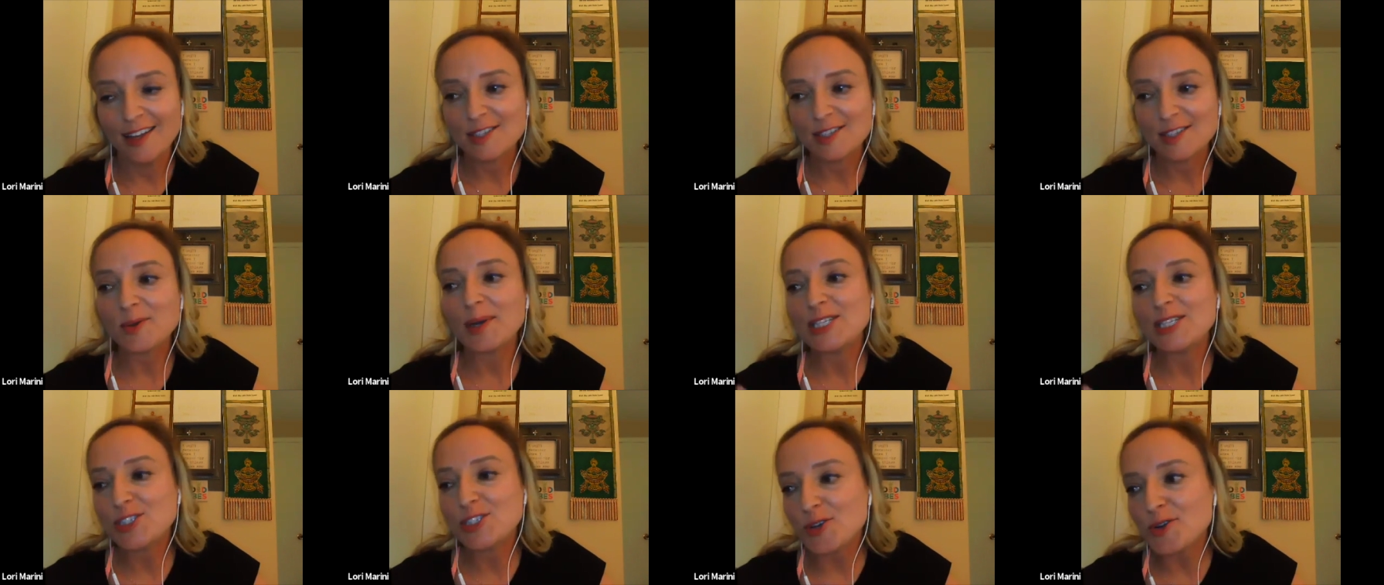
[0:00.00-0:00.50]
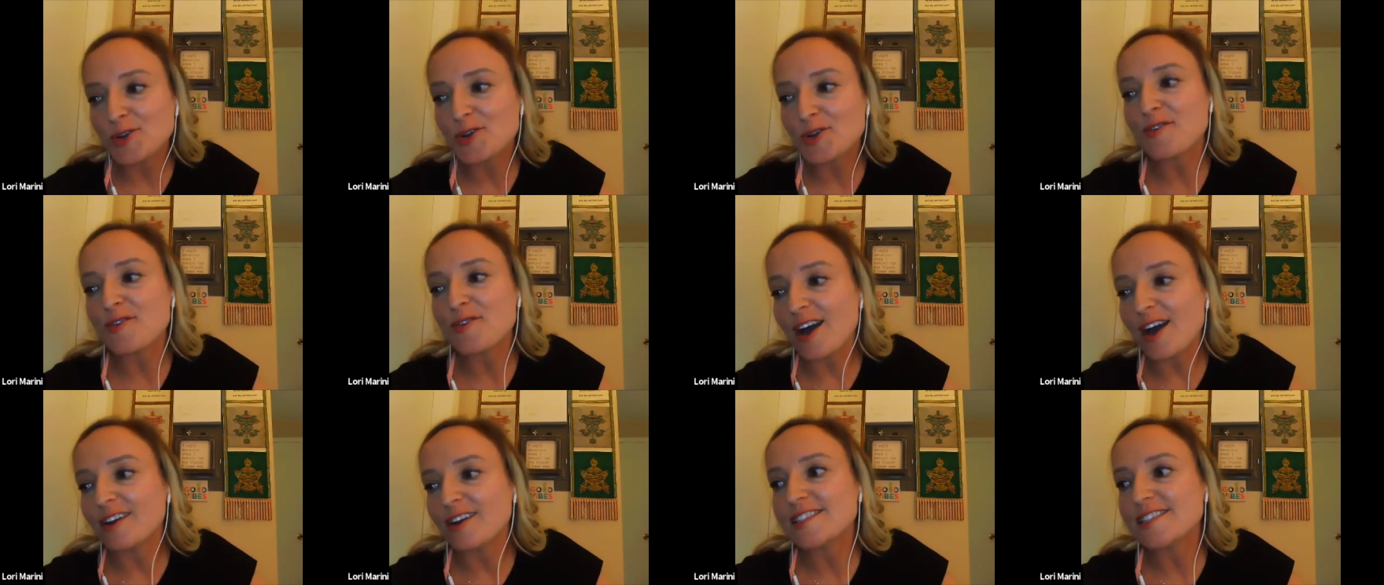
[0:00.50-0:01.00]
So I joke
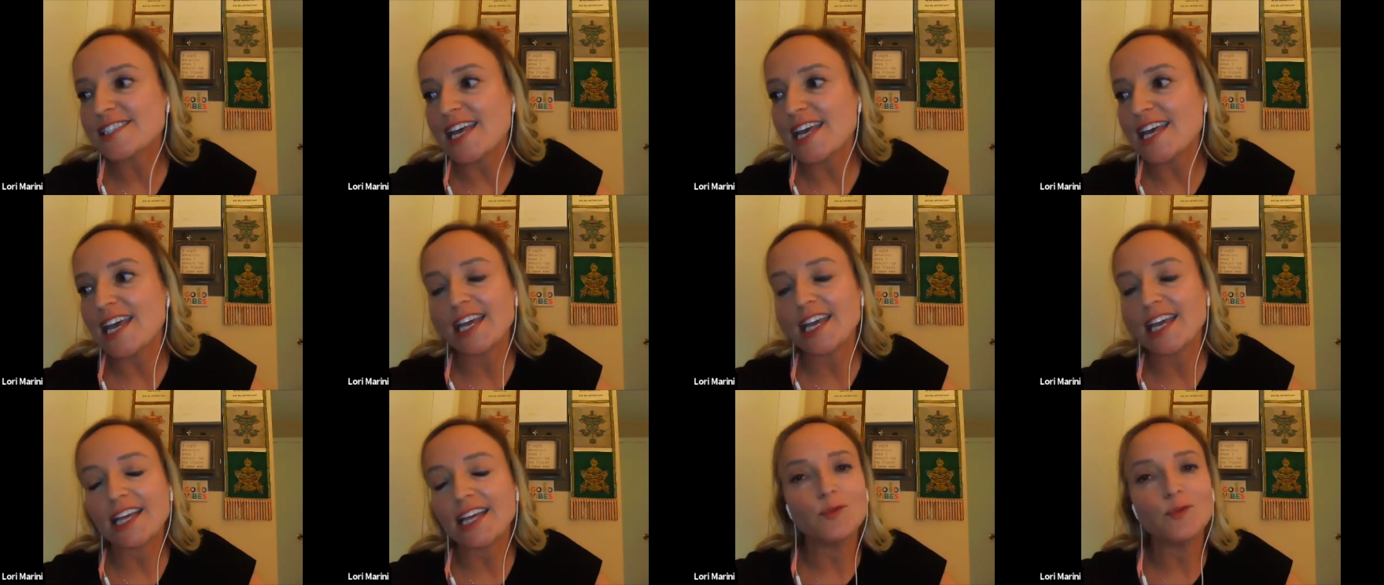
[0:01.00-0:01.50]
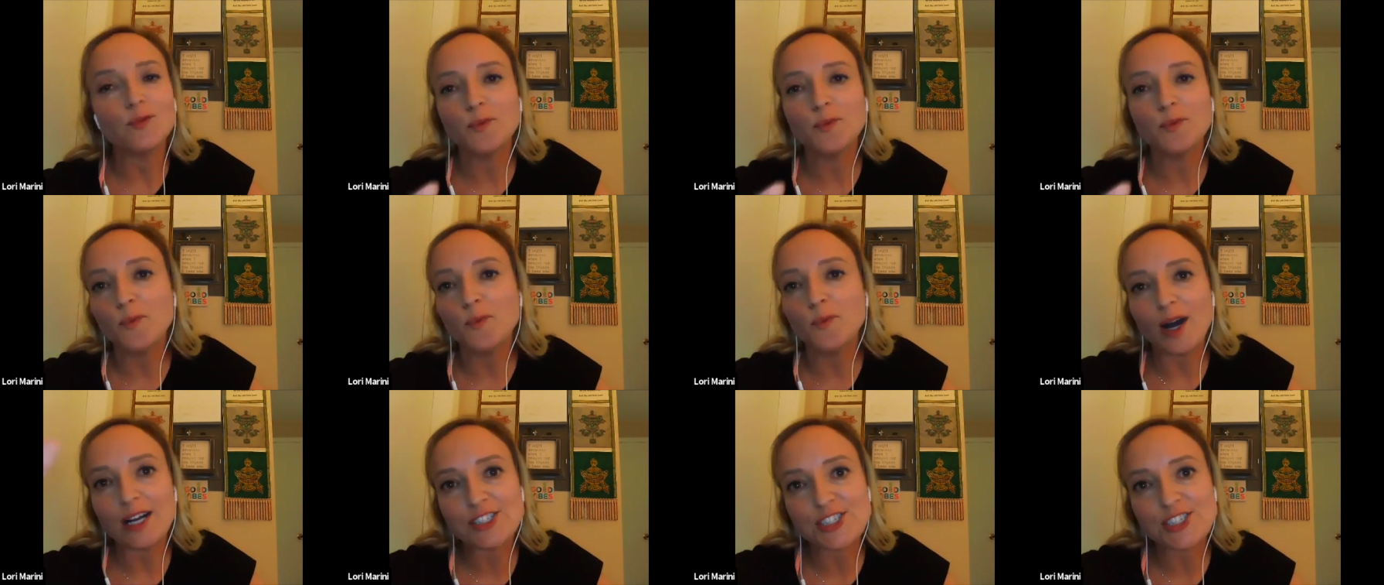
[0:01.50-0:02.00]
around and saying,
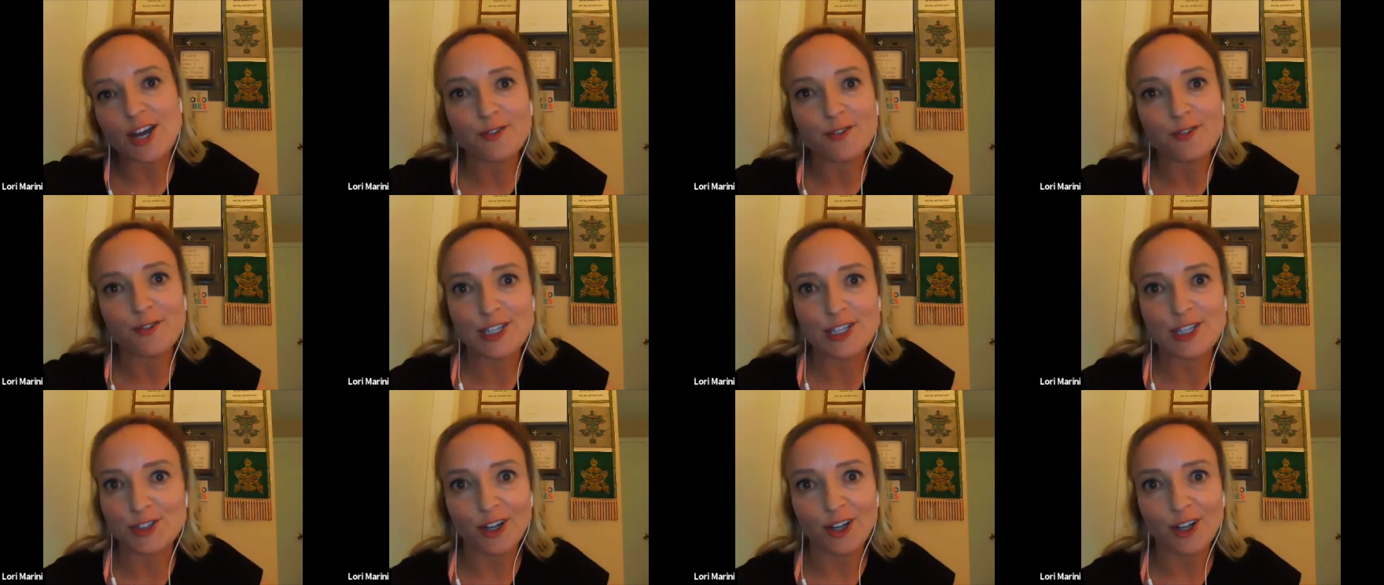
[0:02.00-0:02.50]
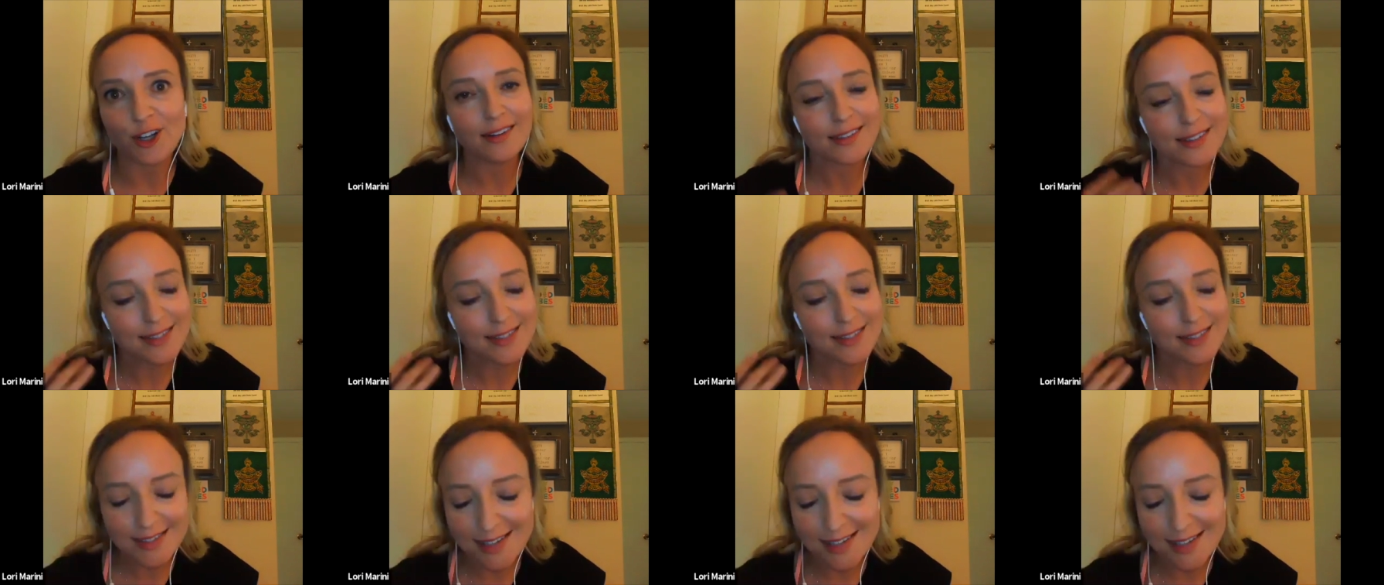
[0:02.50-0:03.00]
watch out, Rachel
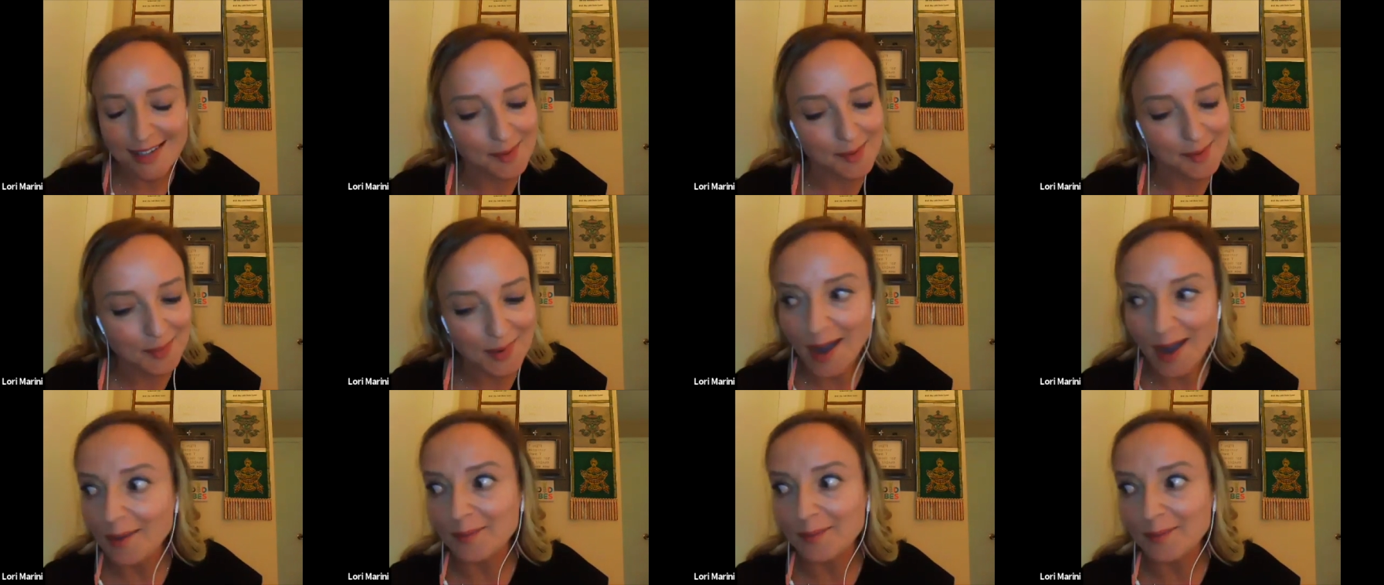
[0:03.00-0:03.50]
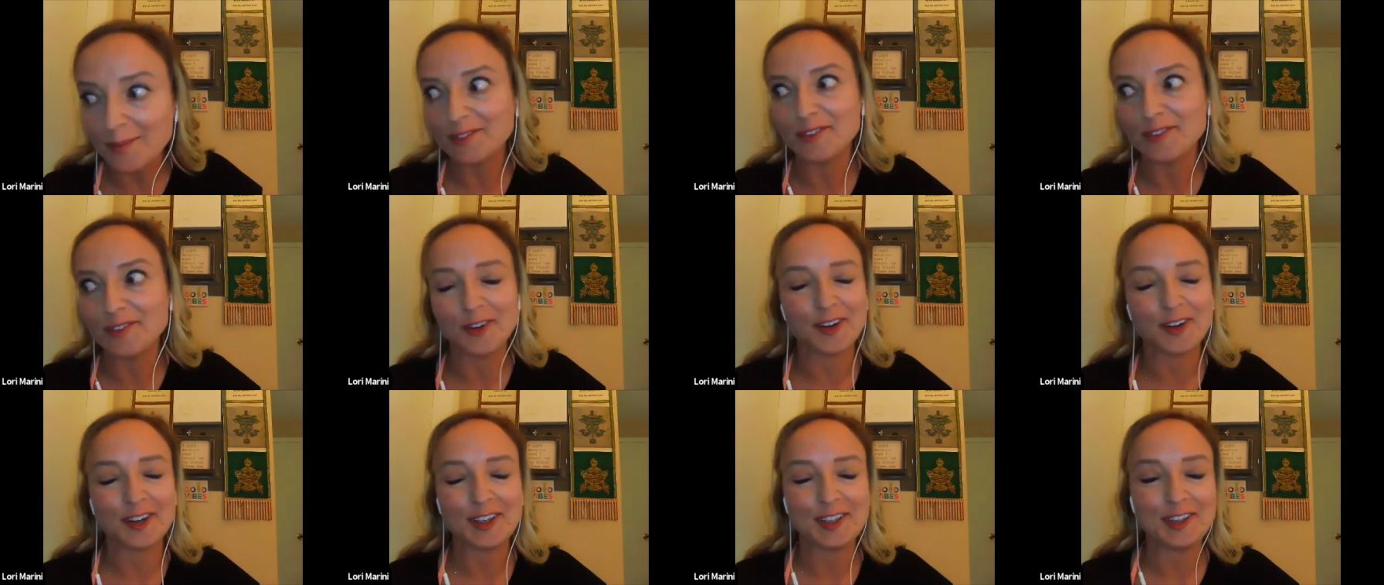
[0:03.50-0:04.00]
Hollis, because I'm coming
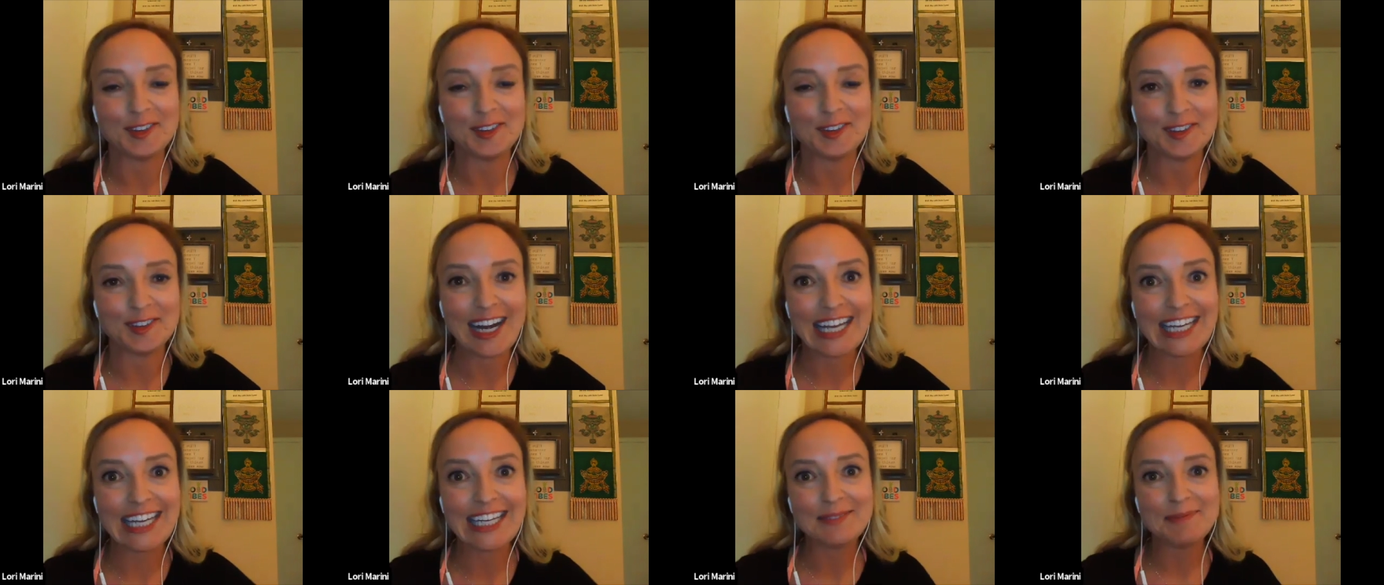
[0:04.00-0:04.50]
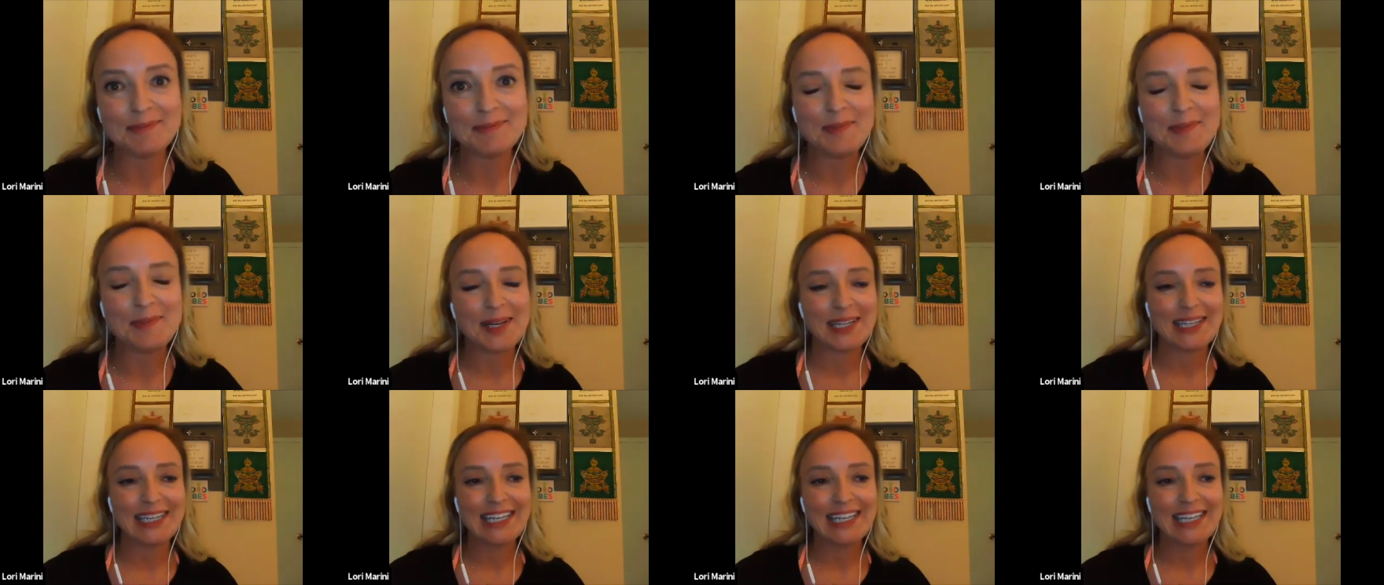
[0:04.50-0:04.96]
for you, right? But